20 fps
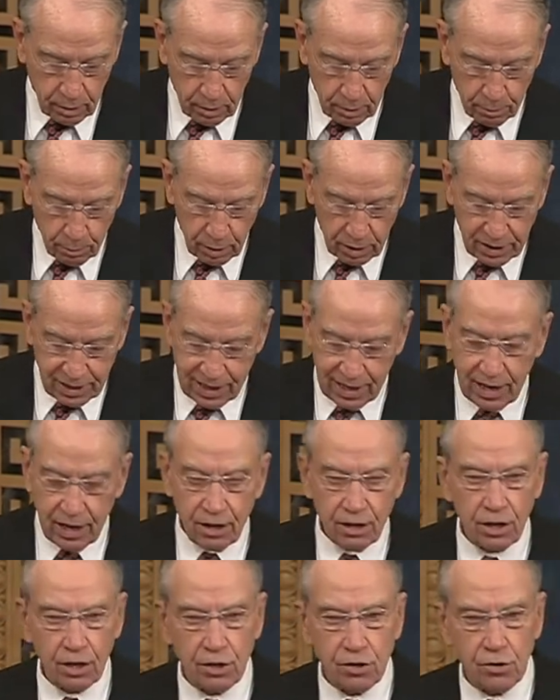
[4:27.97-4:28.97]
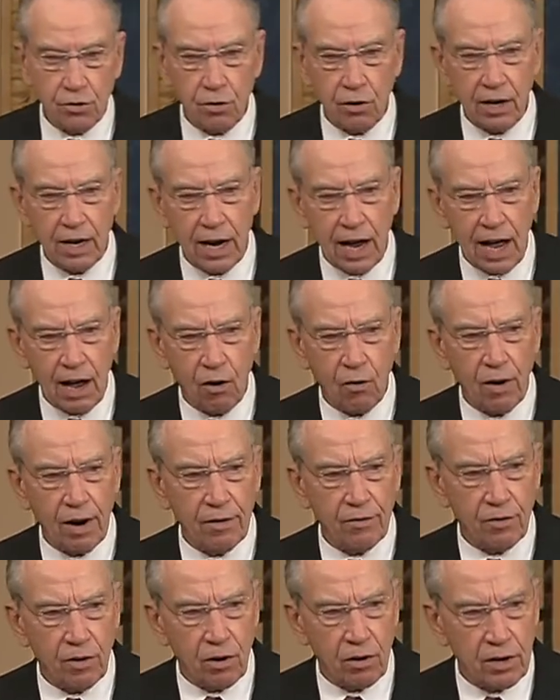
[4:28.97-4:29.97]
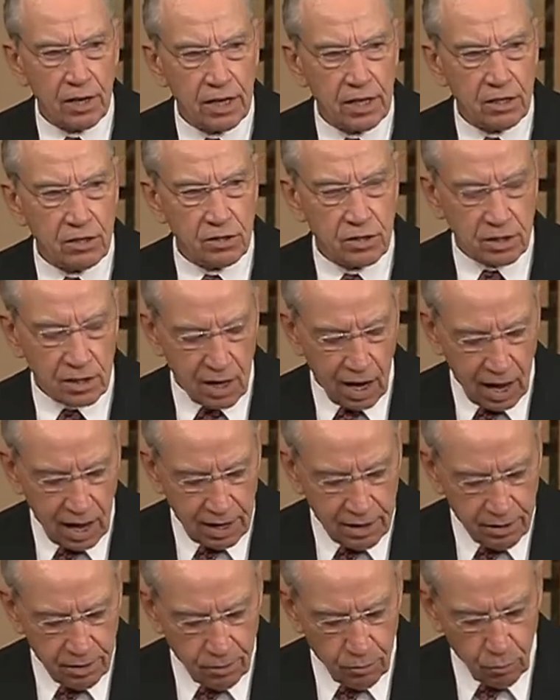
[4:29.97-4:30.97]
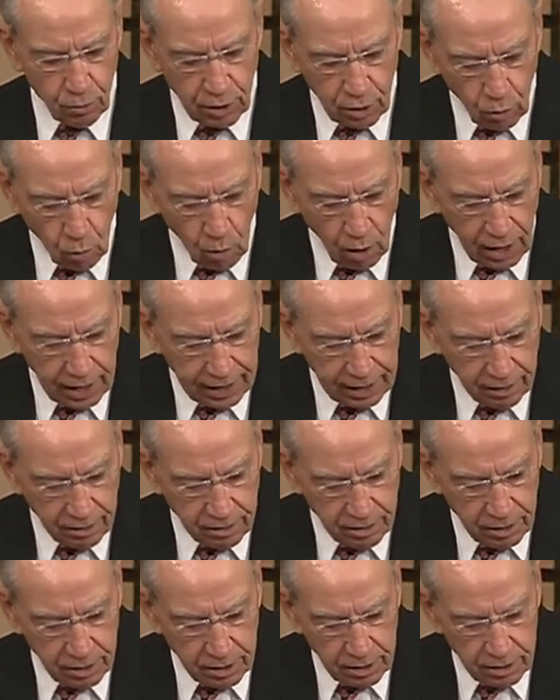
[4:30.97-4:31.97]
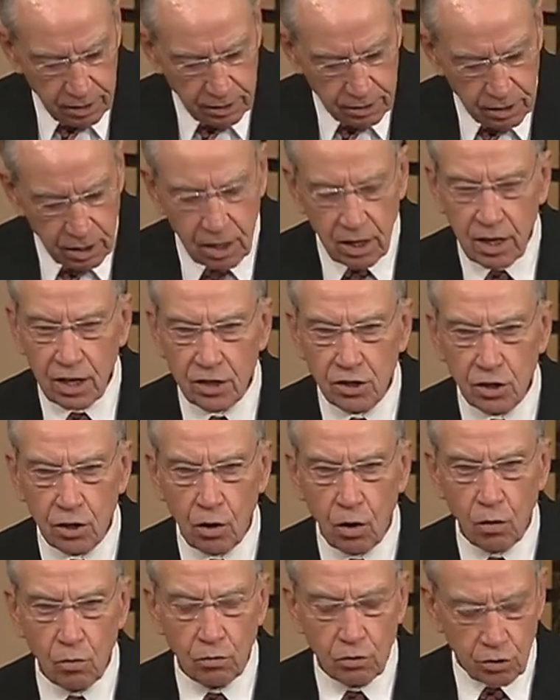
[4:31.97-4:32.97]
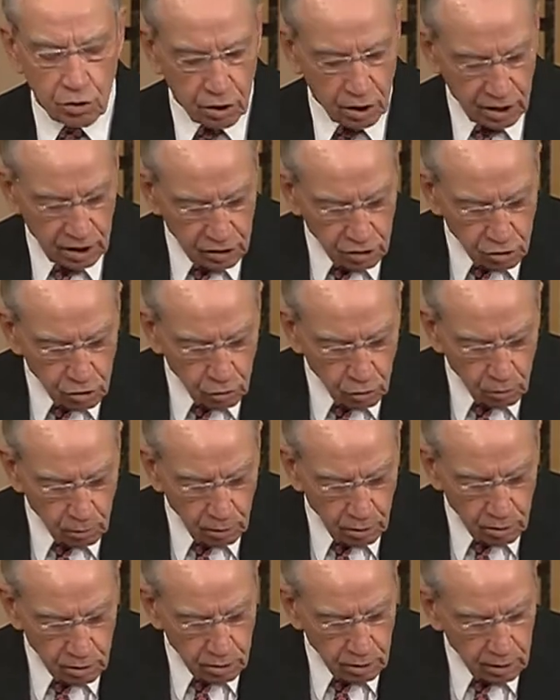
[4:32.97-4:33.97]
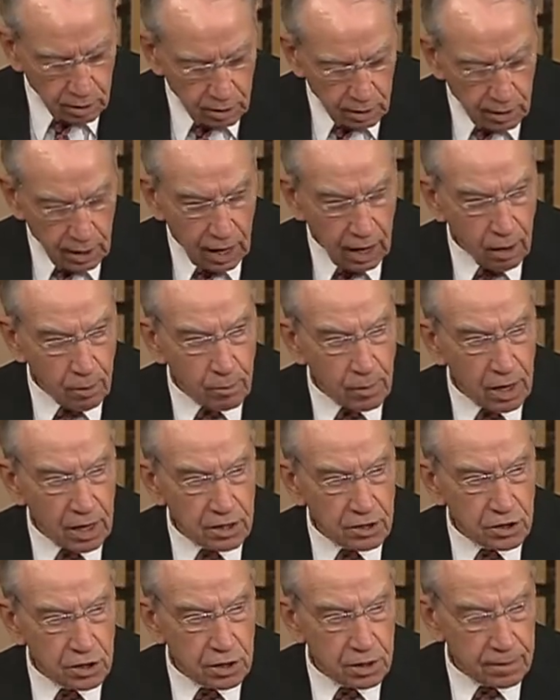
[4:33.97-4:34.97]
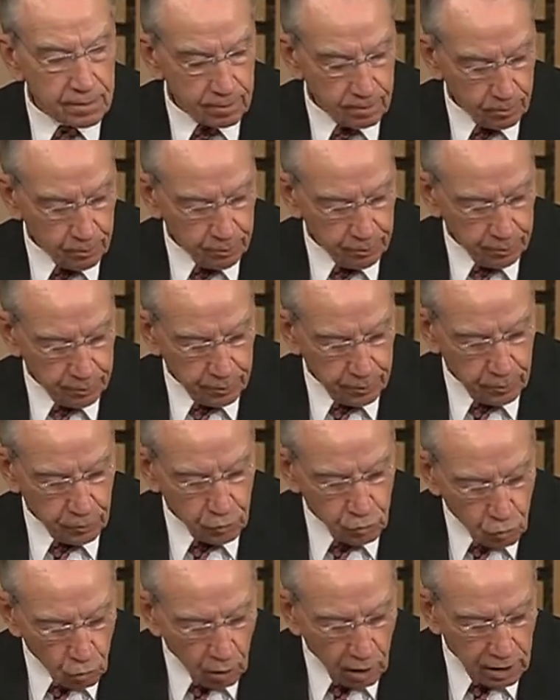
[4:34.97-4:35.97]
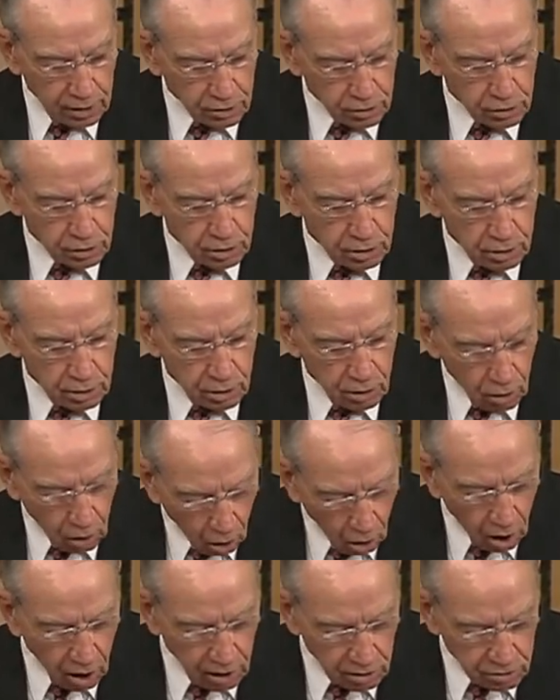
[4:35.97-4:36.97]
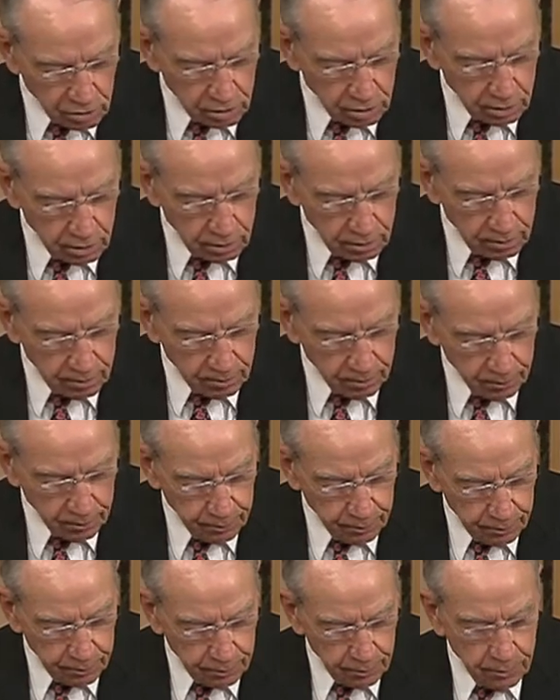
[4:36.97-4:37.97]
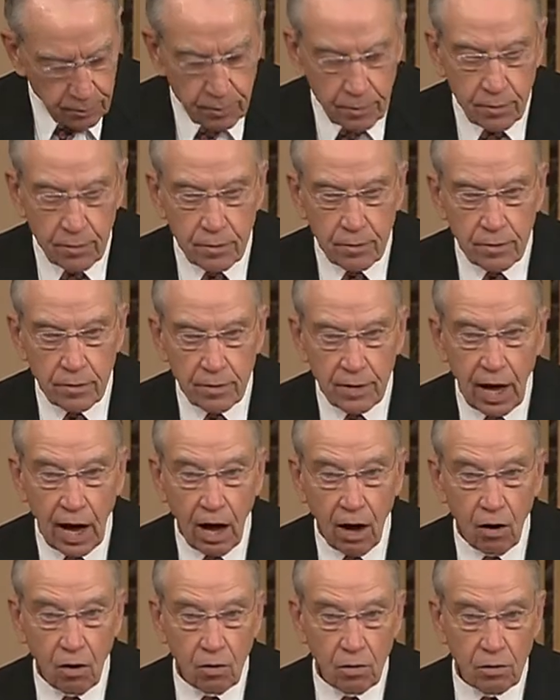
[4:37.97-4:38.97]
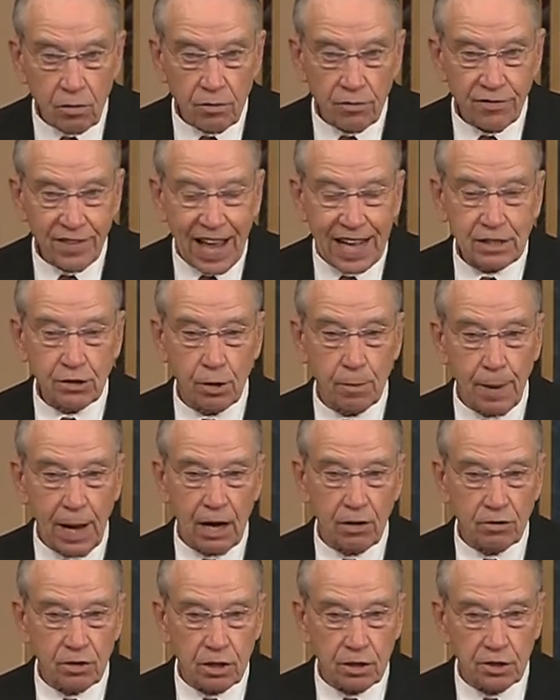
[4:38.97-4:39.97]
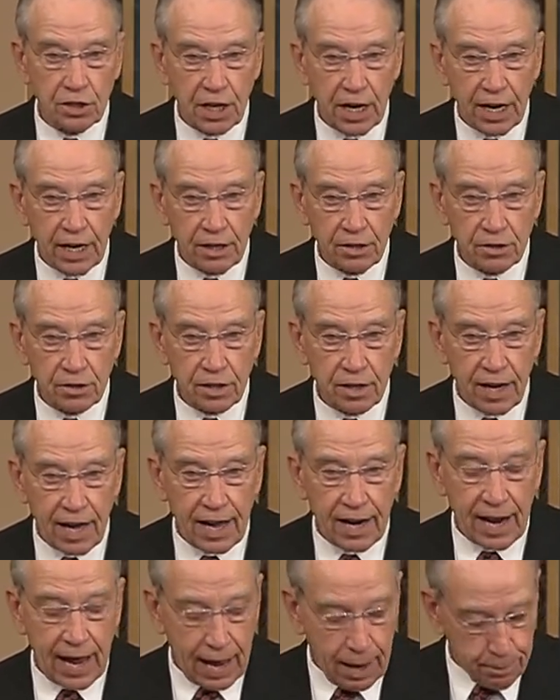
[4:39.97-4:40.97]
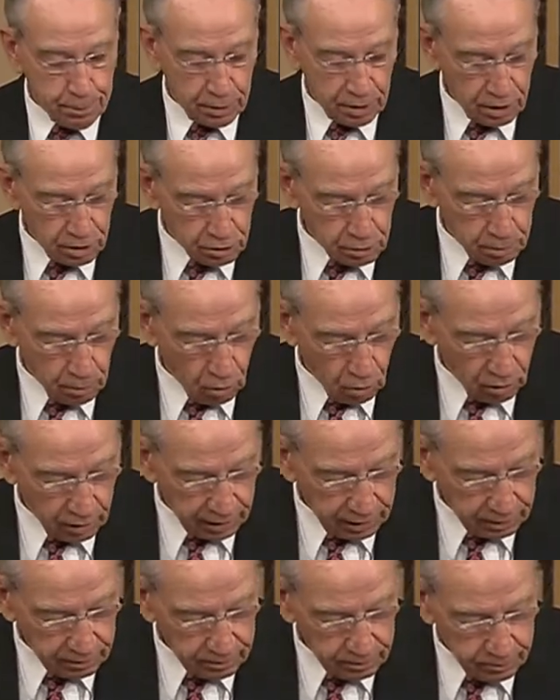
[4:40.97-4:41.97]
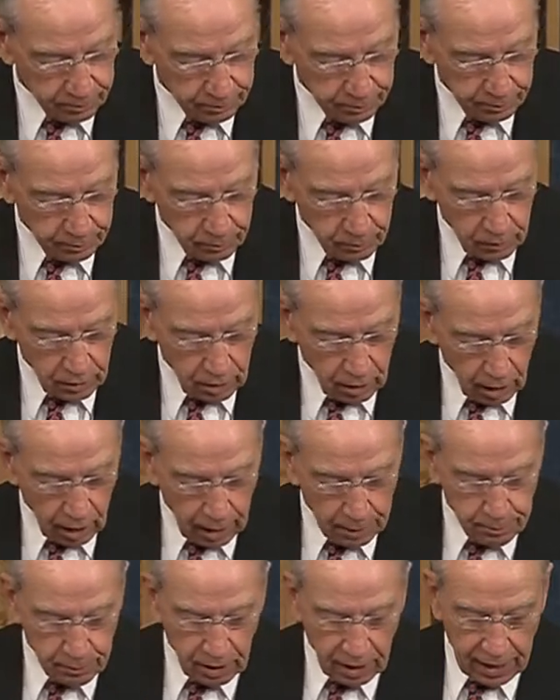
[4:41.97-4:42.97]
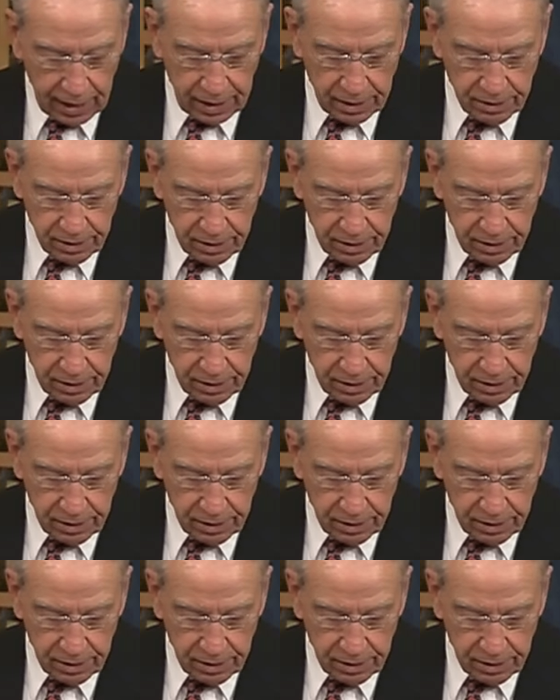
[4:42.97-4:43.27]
But the industry, however, is not required to disclose to consumers how much drugs cost. Now, that's about to change, and that happened this morning. I'm glad